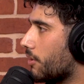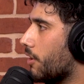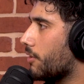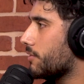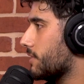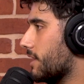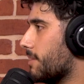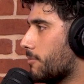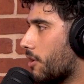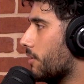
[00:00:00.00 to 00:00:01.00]
go,
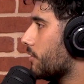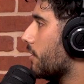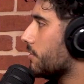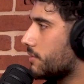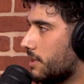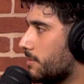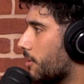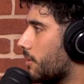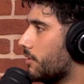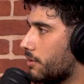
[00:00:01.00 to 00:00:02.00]
sleep, go, sleep,
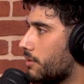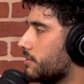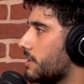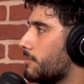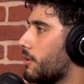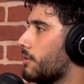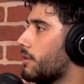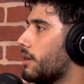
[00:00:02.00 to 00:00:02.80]
go.